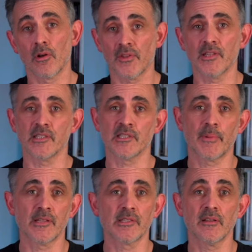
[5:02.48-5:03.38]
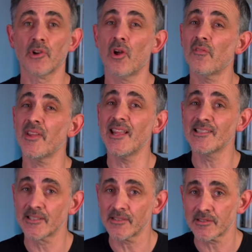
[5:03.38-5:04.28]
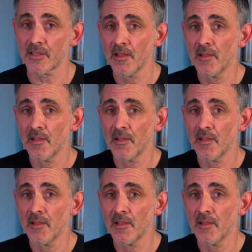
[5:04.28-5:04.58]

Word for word: of it is expensive, a lot of it isn't.